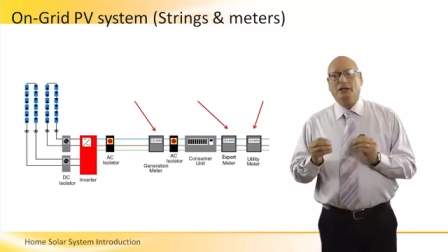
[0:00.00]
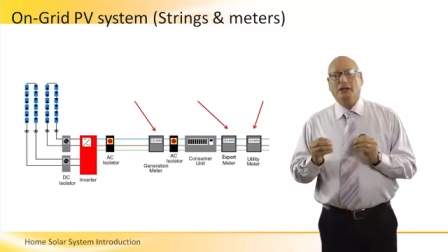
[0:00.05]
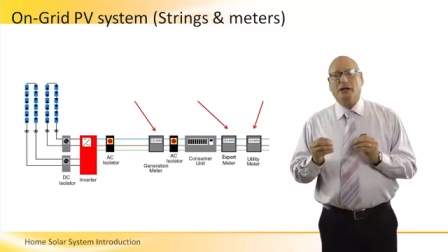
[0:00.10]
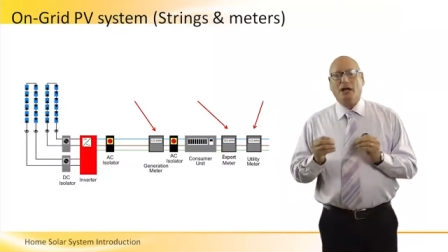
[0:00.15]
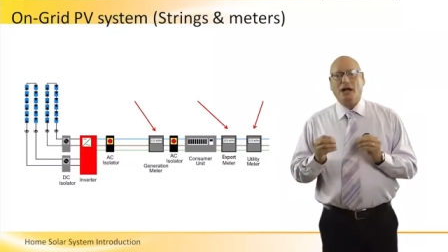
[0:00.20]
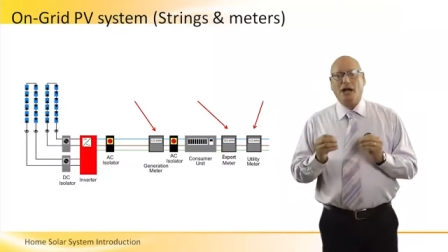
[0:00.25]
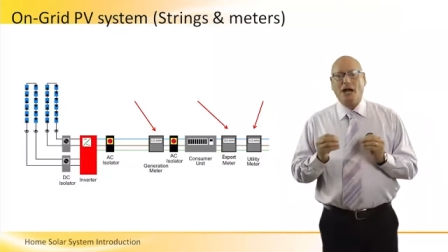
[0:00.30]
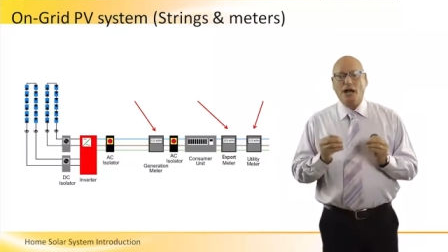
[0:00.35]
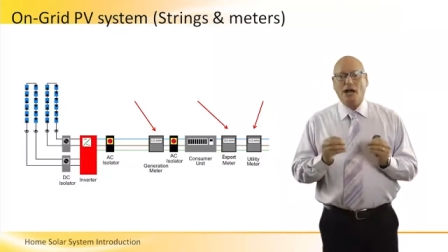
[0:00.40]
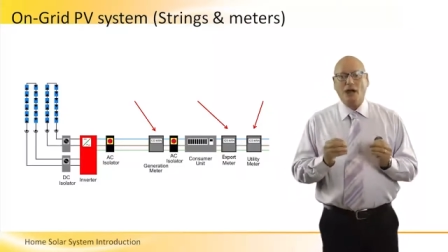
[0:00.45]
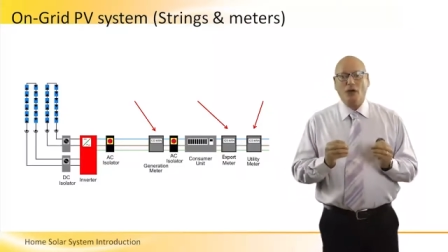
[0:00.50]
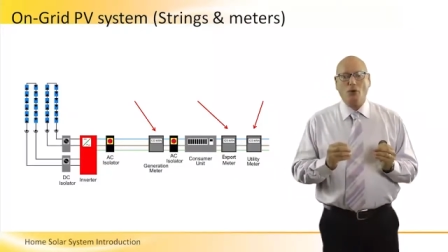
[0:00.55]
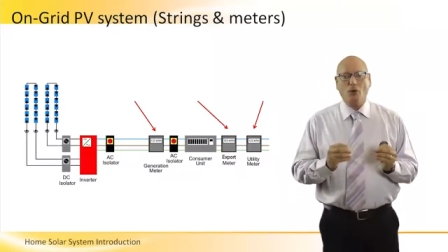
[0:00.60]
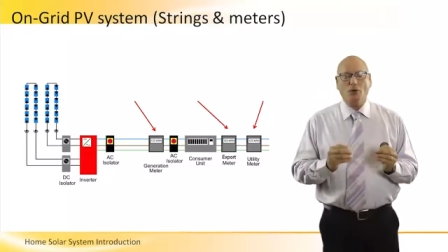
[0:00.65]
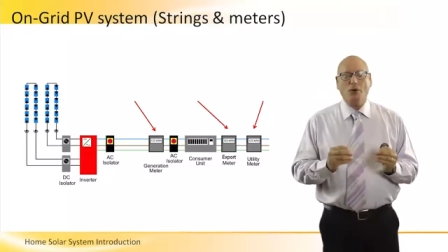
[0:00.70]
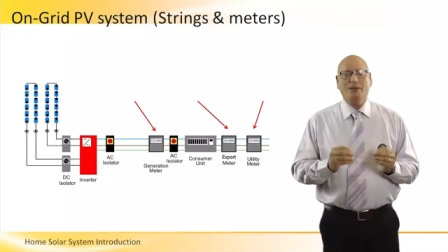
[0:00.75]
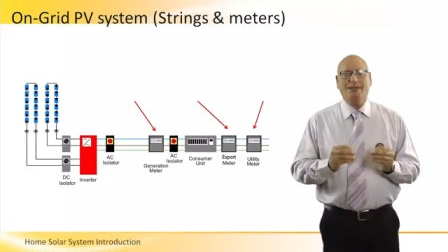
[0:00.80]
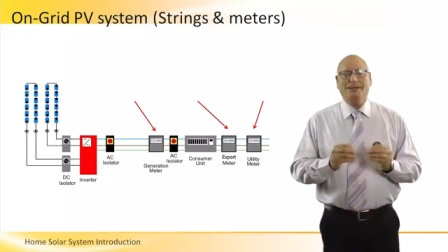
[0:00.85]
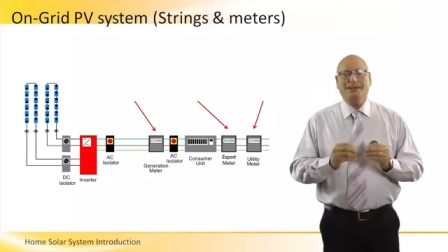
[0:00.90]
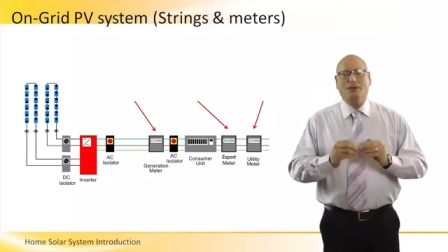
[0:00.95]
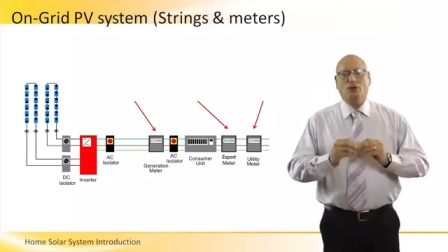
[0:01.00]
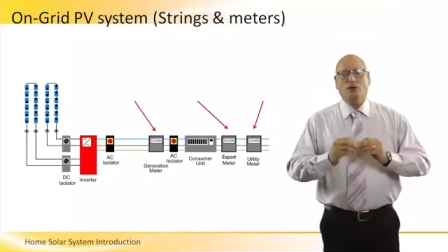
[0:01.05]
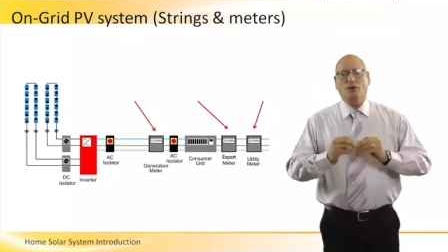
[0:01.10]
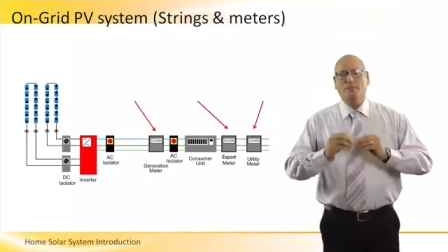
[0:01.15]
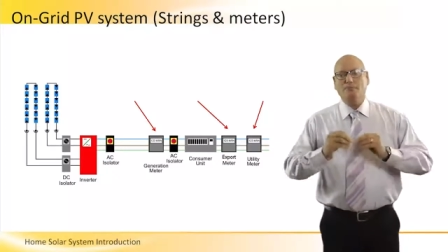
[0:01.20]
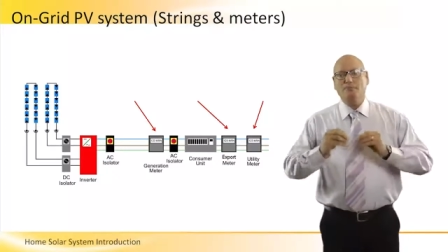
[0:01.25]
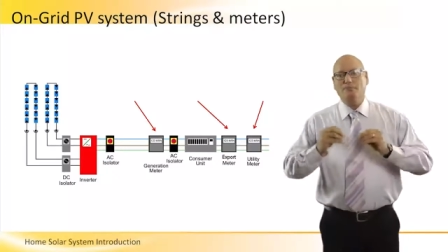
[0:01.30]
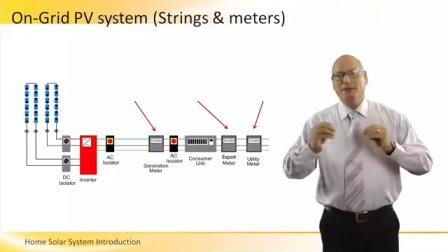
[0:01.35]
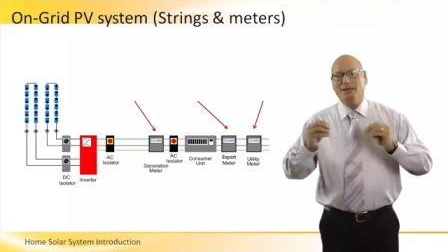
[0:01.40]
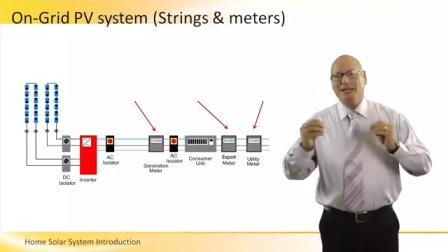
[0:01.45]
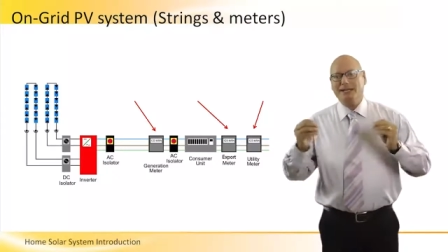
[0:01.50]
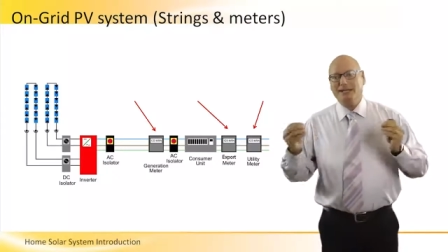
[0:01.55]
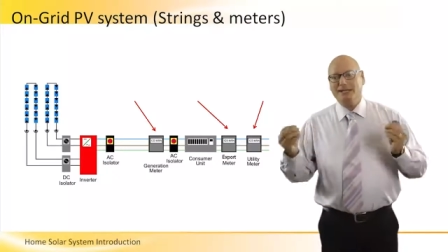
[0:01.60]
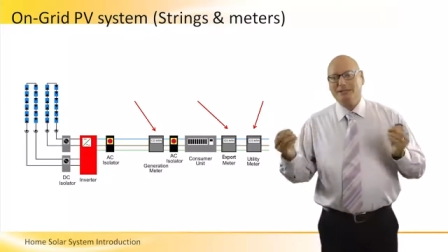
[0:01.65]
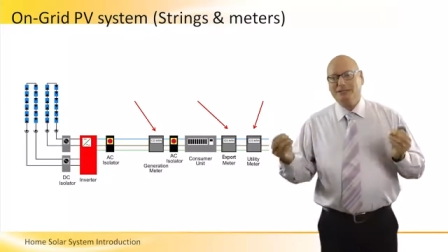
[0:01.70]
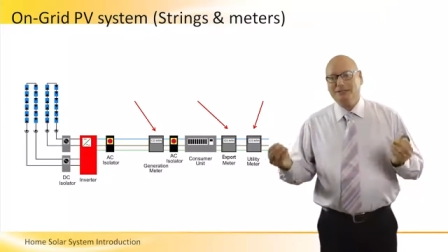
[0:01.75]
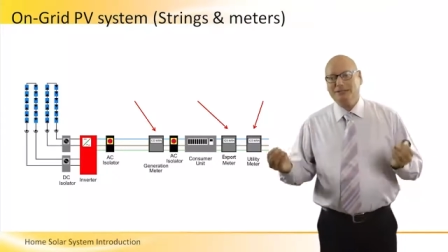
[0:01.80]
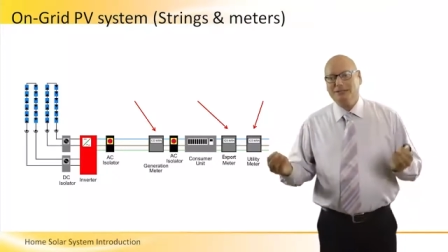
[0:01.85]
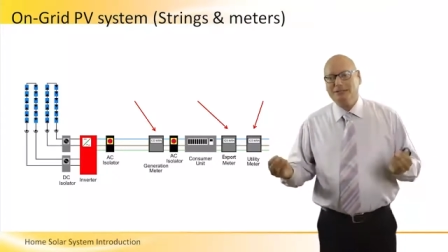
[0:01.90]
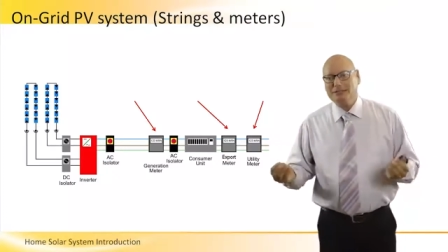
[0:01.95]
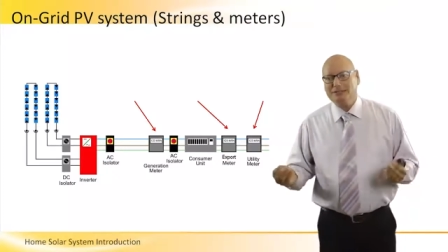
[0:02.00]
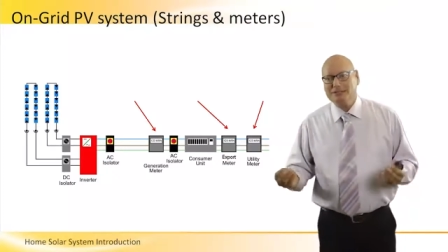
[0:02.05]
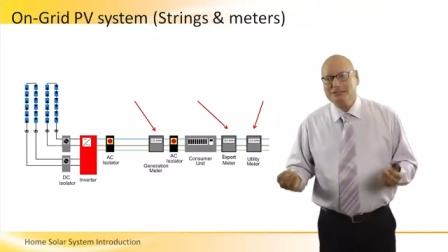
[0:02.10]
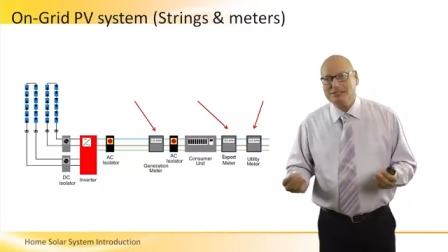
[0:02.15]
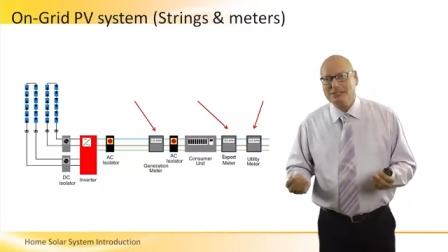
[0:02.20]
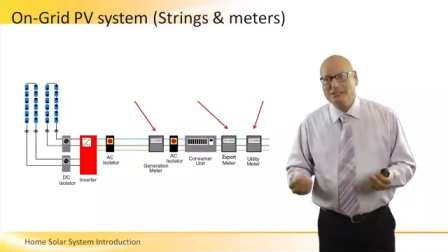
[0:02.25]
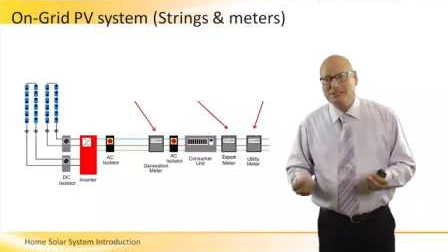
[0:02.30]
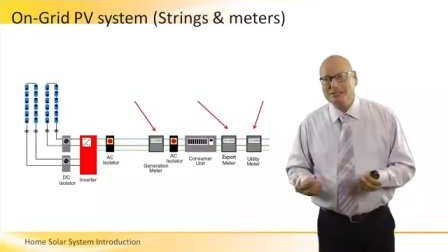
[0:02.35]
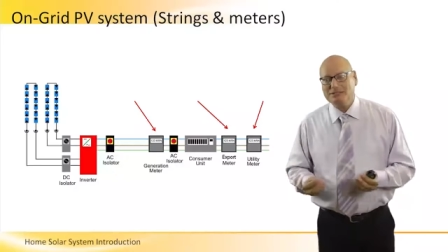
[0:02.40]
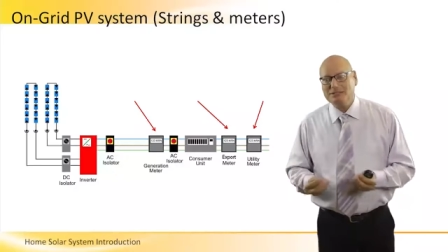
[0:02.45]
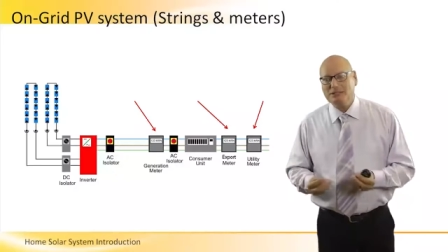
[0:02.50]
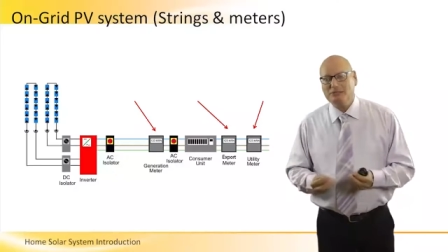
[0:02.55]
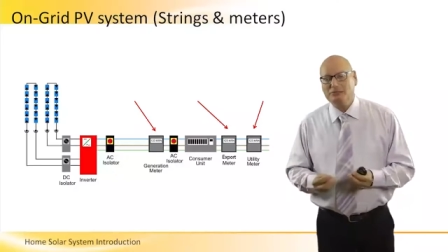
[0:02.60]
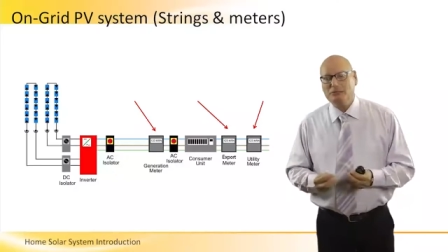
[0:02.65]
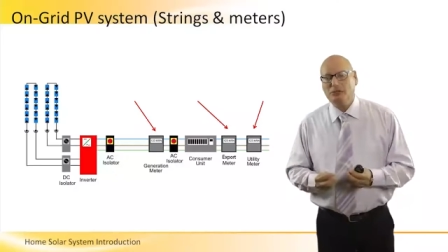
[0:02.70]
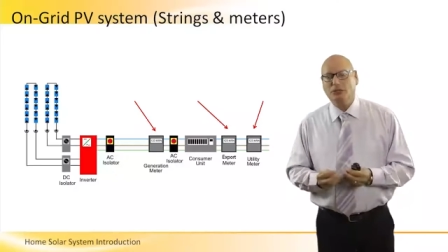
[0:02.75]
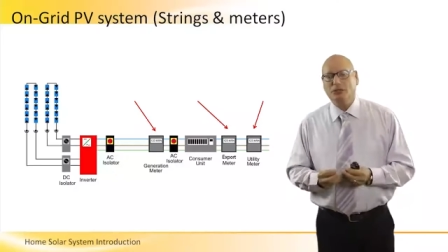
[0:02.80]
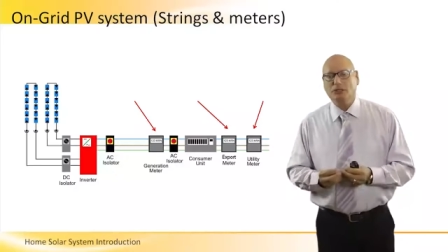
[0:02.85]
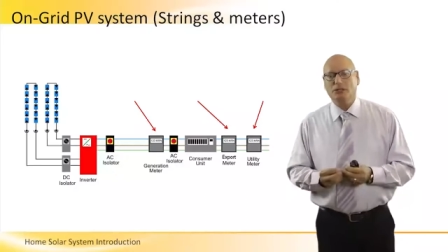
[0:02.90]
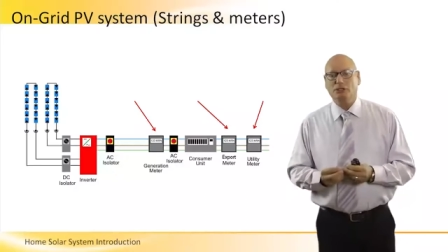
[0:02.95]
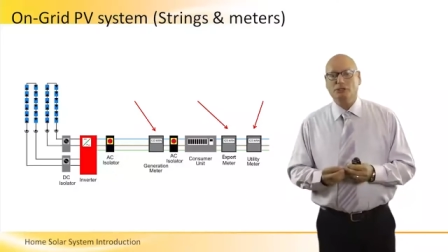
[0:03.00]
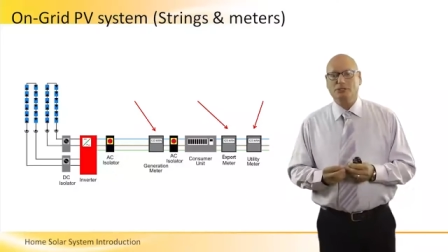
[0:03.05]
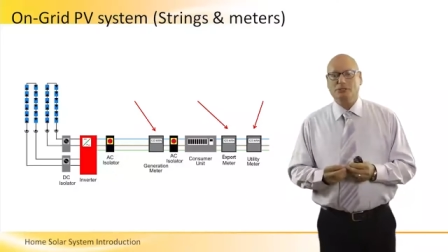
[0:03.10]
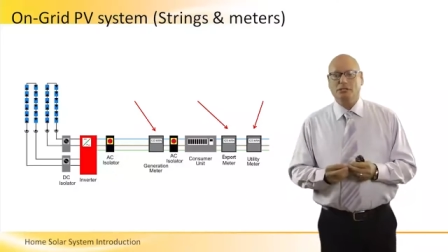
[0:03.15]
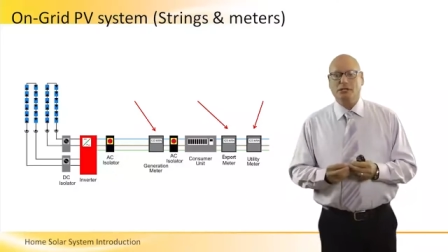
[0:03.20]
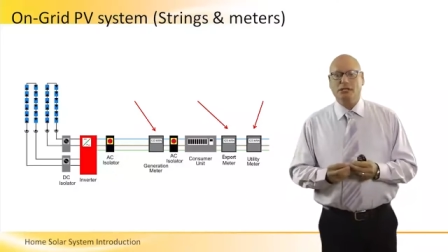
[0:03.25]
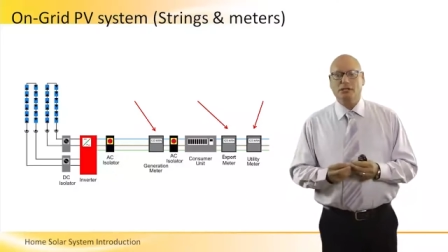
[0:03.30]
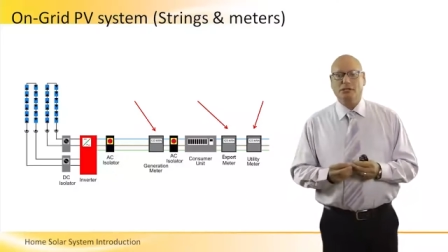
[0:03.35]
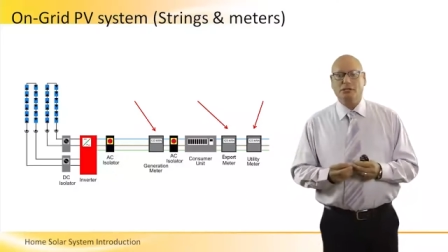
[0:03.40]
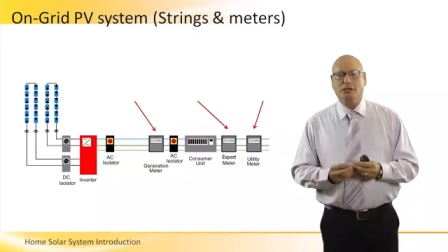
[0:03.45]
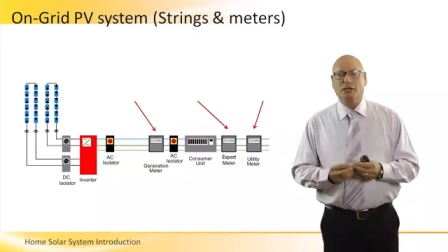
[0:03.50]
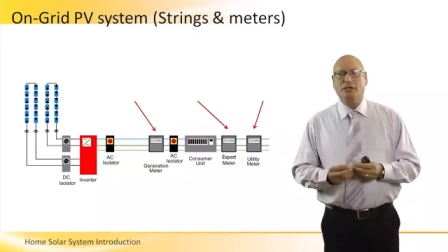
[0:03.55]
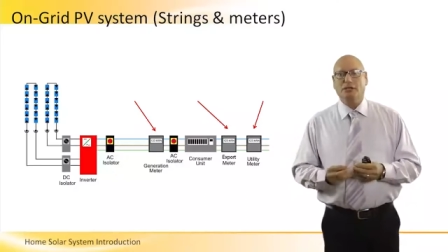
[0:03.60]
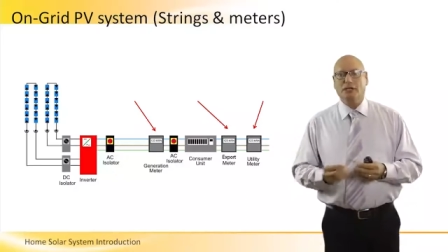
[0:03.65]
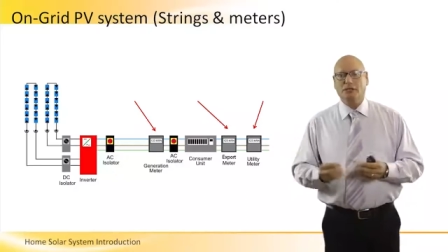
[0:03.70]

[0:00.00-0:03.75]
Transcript: how complete system looks like